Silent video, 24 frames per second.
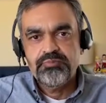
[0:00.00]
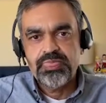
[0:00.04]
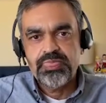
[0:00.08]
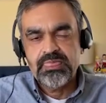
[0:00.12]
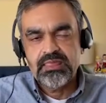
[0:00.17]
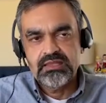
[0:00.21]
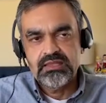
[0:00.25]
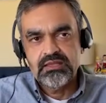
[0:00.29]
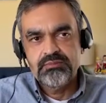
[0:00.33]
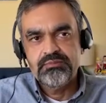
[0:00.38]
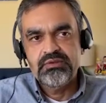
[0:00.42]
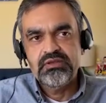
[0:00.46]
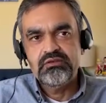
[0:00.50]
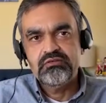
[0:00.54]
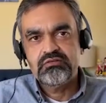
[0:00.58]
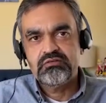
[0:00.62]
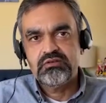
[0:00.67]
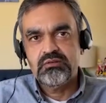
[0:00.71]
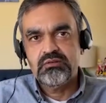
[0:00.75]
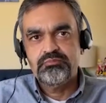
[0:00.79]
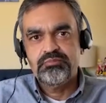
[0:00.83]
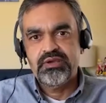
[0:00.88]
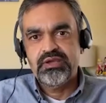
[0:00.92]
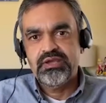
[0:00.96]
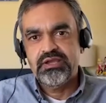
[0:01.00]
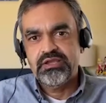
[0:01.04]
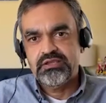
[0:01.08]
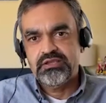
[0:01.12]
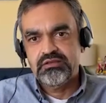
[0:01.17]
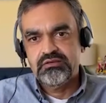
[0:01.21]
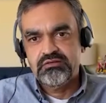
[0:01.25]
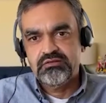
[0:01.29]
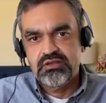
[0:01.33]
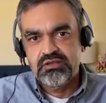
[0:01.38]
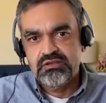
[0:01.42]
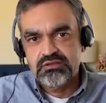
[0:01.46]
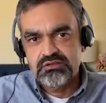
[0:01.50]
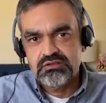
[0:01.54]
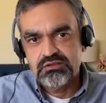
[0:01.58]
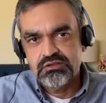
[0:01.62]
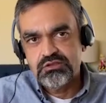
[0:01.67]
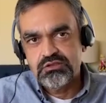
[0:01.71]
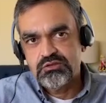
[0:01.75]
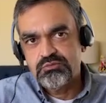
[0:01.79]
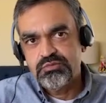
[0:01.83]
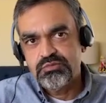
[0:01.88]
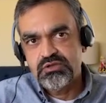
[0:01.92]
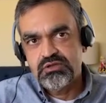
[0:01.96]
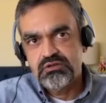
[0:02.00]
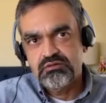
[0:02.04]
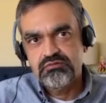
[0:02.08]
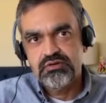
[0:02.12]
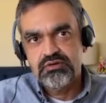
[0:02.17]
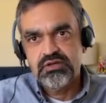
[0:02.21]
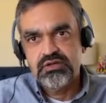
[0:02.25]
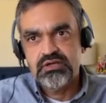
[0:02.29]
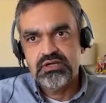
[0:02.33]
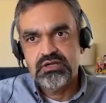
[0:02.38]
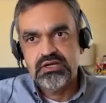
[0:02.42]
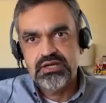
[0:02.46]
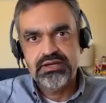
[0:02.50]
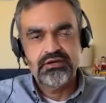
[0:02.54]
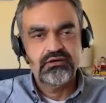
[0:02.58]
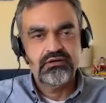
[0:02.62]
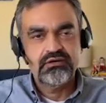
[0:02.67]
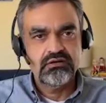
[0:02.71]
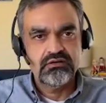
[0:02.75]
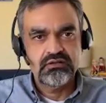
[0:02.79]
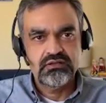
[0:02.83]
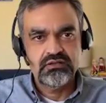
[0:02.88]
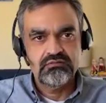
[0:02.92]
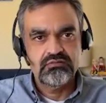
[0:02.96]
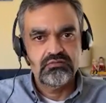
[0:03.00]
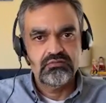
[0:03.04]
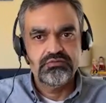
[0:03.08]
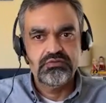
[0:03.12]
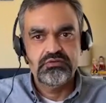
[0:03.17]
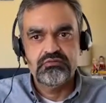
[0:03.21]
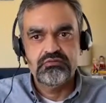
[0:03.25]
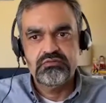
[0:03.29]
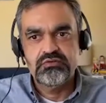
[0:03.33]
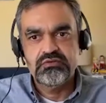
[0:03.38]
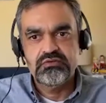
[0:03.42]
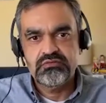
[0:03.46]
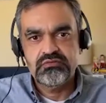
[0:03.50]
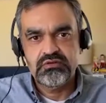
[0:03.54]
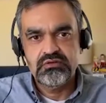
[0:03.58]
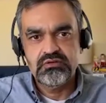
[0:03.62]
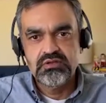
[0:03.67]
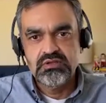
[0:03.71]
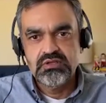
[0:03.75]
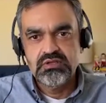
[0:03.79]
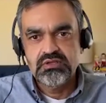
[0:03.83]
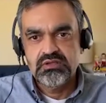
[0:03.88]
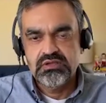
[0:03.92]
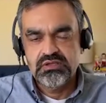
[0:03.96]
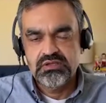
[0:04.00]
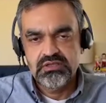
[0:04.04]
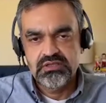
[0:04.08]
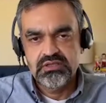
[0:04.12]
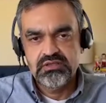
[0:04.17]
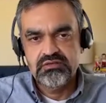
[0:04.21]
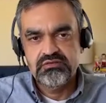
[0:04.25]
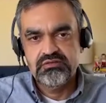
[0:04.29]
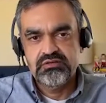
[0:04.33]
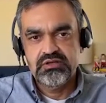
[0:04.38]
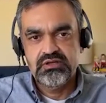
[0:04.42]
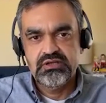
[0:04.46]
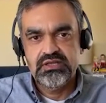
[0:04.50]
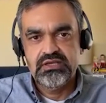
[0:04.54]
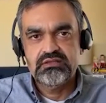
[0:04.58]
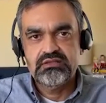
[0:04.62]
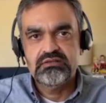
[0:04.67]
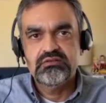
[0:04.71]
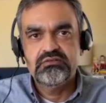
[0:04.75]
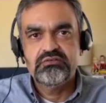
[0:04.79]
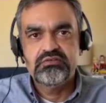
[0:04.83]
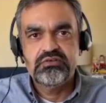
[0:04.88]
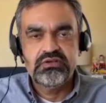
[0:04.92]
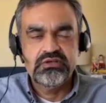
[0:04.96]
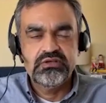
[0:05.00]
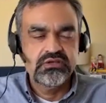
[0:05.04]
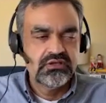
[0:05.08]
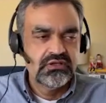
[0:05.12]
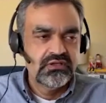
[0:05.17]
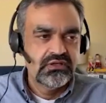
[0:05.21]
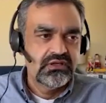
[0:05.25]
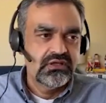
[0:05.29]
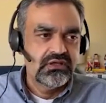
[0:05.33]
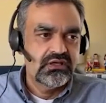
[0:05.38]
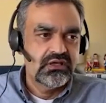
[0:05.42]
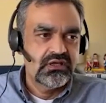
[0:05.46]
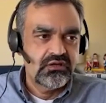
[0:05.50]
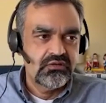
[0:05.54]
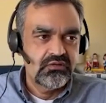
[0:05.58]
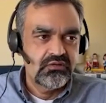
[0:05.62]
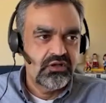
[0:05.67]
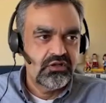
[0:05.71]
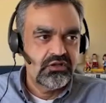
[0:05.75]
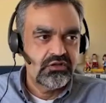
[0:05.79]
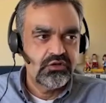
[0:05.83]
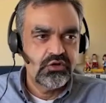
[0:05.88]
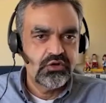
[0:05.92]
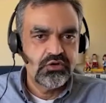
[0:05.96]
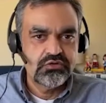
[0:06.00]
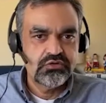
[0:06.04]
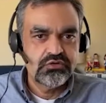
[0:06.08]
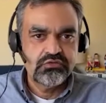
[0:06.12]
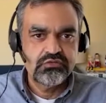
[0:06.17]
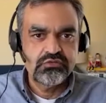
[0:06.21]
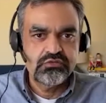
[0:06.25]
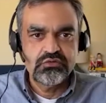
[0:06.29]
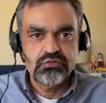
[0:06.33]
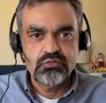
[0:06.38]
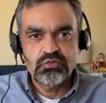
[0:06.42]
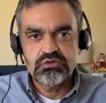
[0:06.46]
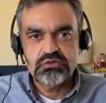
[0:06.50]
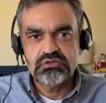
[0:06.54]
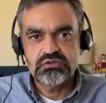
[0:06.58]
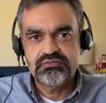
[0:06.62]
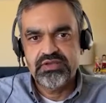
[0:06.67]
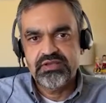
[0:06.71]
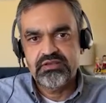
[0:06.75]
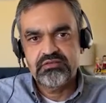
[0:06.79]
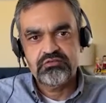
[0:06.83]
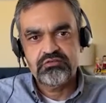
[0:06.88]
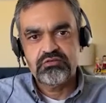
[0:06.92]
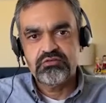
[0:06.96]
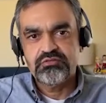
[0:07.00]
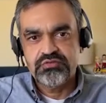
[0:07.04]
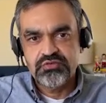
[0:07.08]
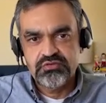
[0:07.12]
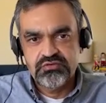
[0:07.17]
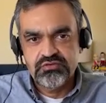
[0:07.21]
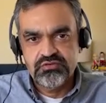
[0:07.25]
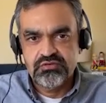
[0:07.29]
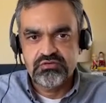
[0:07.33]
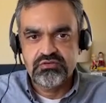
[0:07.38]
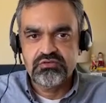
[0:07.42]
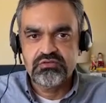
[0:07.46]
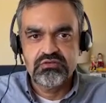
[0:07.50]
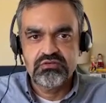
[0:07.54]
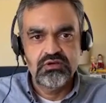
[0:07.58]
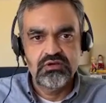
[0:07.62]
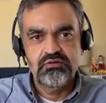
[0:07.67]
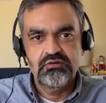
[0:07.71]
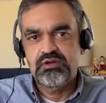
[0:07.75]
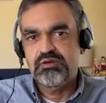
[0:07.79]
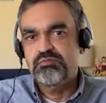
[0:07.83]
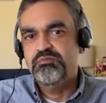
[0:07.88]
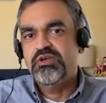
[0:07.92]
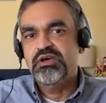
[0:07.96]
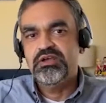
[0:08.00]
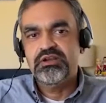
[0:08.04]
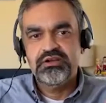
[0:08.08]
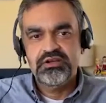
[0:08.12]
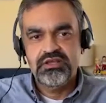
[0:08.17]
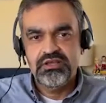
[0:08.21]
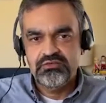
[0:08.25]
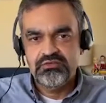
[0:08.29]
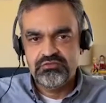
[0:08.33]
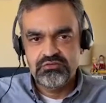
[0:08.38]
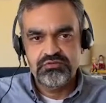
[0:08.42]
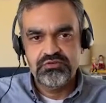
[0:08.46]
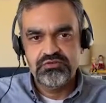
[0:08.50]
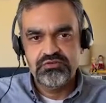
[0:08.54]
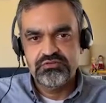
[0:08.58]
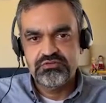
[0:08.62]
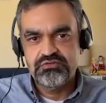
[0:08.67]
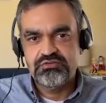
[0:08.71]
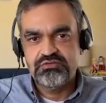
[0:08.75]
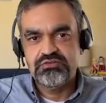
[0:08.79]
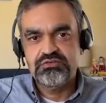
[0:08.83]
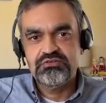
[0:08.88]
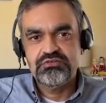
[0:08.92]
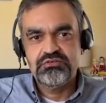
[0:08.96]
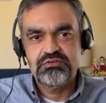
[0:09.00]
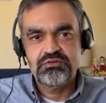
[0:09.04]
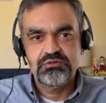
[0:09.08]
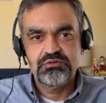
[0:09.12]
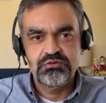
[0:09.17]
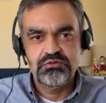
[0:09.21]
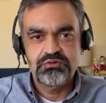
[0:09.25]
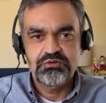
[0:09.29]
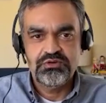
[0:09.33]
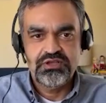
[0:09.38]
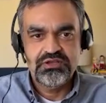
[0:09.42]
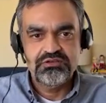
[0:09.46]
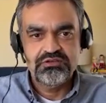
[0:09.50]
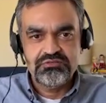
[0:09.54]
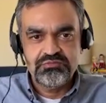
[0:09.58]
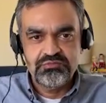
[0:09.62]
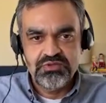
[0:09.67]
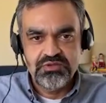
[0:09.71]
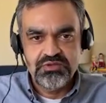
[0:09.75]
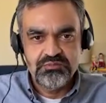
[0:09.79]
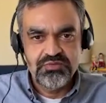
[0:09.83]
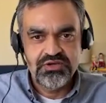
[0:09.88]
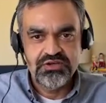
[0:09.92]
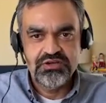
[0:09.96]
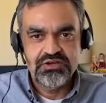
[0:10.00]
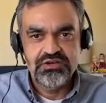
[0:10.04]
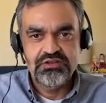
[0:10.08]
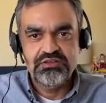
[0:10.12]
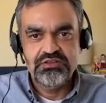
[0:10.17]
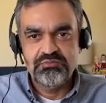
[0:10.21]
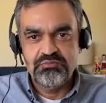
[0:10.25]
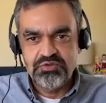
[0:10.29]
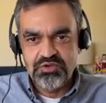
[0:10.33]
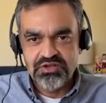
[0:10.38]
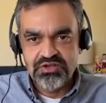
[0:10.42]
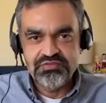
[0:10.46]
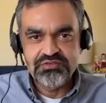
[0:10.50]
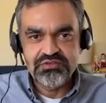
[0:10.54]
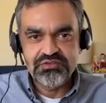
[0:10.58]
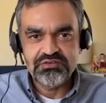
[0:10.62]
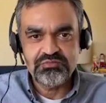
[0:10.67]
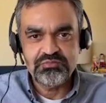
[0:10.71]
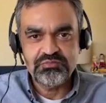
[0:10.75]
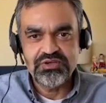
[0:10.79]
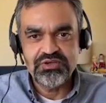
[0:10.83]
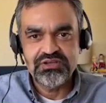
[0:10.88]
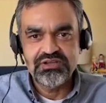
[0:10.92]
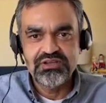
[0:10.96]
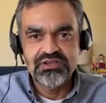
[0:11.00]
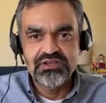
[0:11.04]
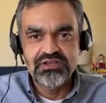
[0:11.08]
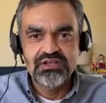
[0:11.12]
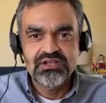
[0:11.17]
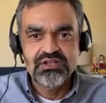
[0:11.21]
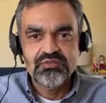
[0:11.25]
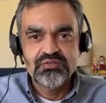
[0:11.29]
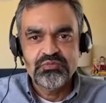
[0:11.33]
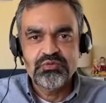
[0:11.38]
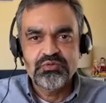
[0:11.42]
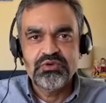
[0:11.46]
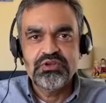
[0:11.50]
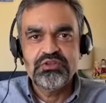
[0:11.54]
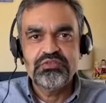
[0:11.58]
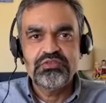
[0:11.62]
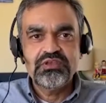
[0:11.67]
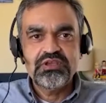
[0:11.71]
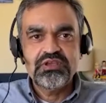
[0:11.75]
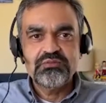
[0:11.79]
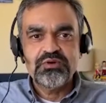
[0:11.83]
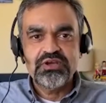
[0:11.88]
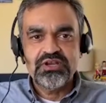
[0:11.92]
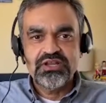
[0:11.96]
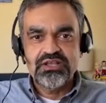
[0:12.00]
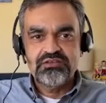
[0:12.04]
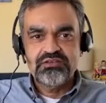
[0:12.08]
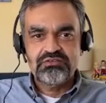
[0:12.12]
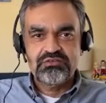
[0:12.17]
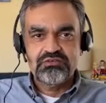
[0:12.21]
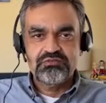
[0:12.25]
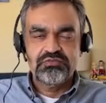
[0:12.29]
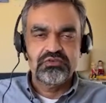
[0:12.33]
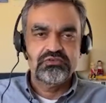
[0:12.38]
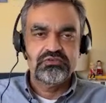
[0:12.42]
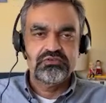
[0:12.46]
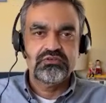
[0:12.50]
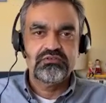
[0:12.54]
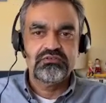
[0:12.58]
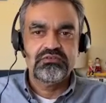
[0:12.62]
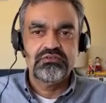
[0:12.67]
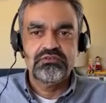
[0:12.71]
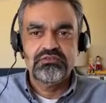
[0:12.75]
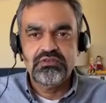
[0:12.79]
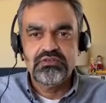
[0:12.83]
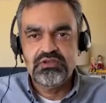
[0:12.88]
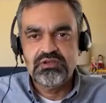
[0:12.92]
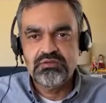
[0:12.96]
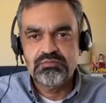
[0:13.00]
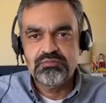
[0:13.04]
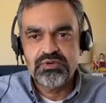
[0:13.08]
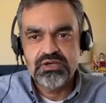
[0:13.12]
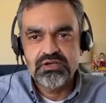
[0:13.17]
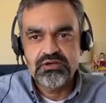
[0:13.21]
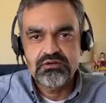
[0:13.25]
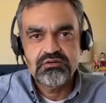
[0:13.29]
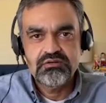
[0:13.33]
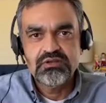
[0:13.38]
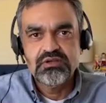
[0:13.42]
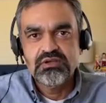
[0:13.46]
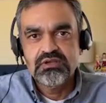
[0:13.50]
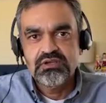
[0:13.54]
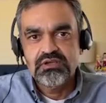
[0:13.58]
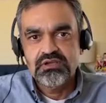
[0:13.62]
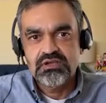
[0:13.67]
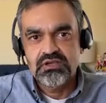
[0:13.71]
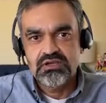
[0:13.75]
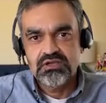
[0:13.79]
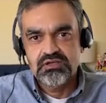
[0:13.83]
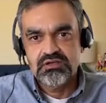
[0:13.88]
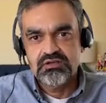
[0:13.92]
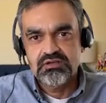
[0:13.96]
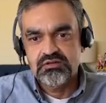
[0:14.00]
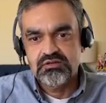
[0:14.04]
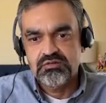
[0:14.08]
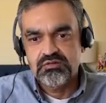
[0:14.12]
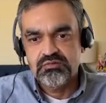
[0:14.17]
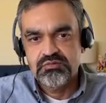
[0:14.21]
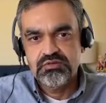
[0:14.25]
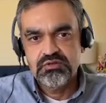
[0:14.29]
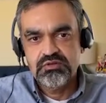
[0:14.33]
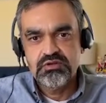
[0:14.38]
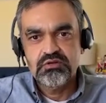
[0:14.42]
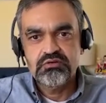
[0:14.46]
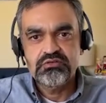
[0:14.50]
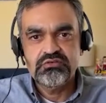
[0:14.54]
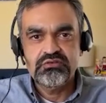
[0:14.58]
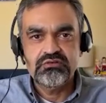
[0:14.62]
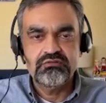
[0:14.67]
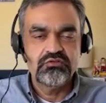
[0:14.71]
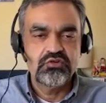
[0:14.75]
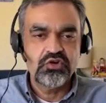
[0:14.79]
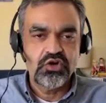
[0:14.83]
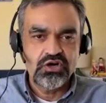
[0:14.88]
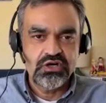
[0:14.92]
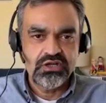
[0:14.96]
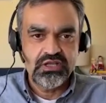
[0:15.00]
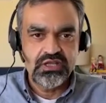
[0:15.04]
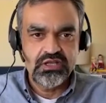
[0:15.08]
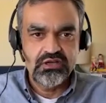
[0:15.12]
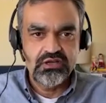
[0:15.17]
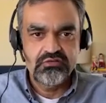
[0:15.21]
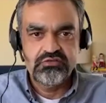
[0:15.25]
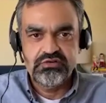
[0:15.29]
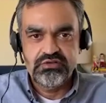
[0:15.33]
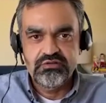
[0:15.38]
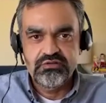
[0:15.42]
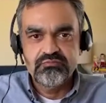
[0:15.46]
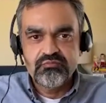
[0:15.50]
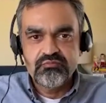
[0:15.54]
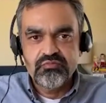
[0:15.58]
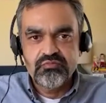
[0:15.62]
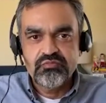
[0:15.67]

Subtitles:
Let me step back and take a little bit of a higher level view of this. And as an analogy, I'll go to the world of astrophysics. Now, I'm not an astrophysicist, so don't ask me about anything beyond this. But when you think about astrophysics, you think about the notion of dark energy.